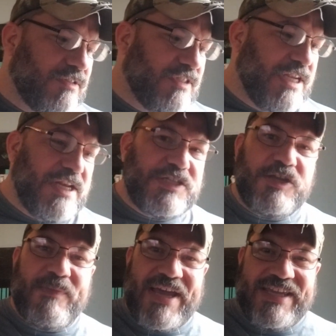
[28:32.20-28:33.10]

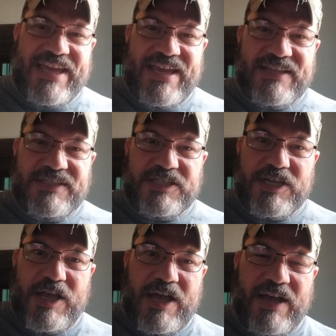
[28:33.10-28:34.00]
teaching my kids
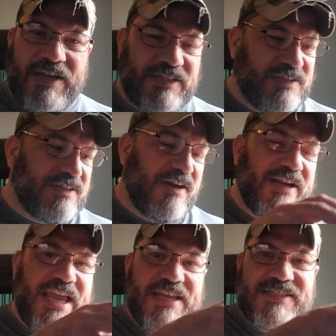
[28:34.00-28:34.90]

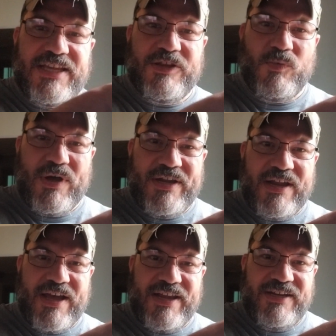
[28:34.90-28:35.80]
stargazing and
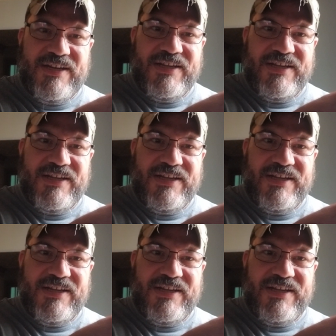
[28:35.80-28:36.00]
whatnot